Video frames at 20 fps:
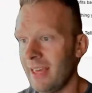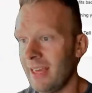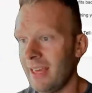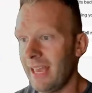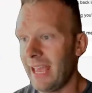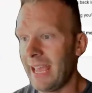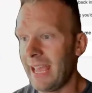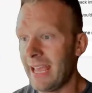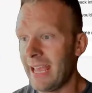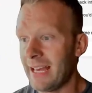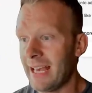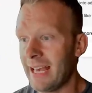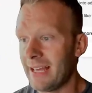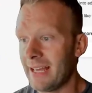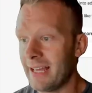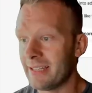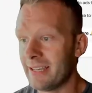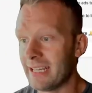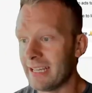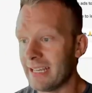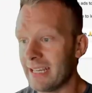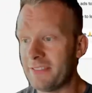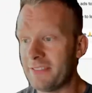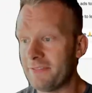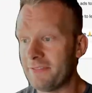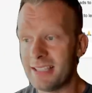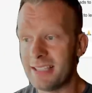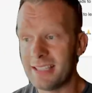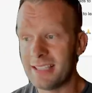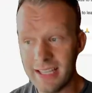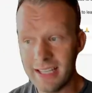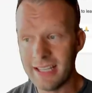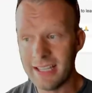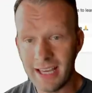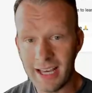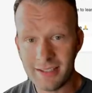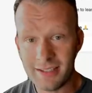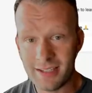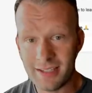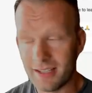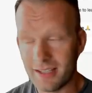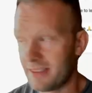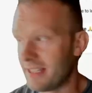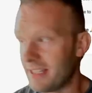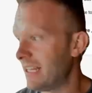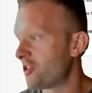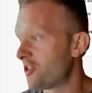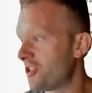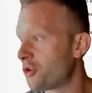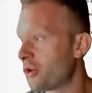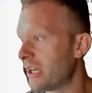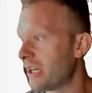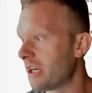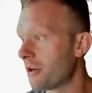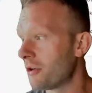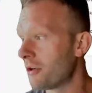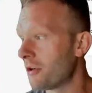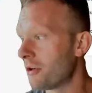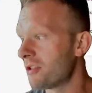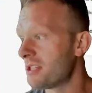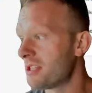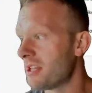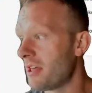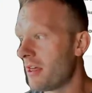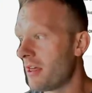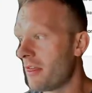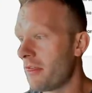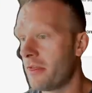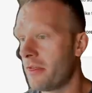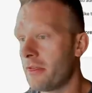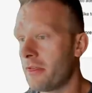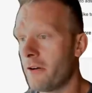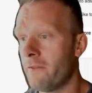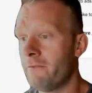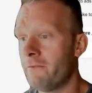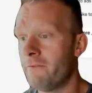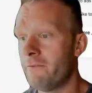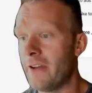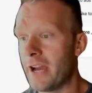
And if they say yes, then it triggers the very first question.